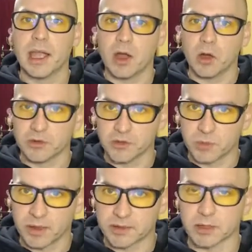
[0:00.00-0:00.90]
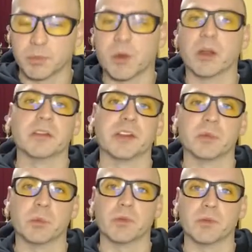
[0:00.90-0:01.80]
on the square that the pawn just
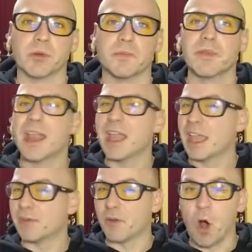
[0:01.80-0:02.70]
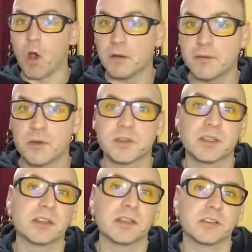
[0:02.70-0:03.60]
moved through. If all of those
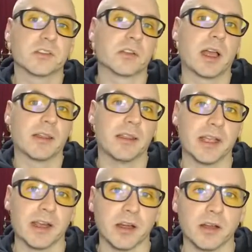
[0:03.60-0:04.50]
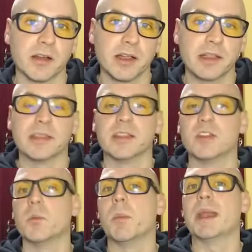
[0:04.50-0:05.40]
conditions are not there, then you
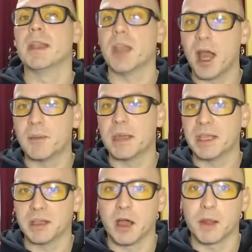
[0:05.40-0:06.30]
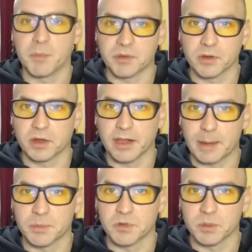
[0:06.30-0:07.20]
may not make an en passant
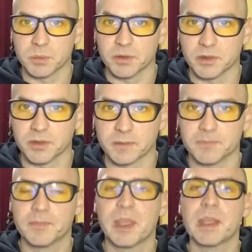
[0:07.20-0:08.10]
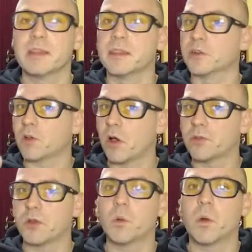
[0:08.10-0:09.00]
capture in the position. There's
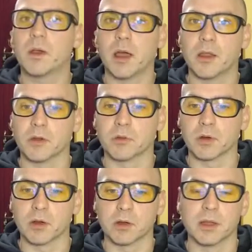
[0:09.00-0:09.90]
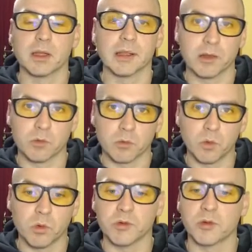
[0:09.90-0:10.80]
also one other little
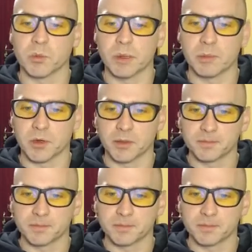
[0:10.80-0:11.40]
rule to remember.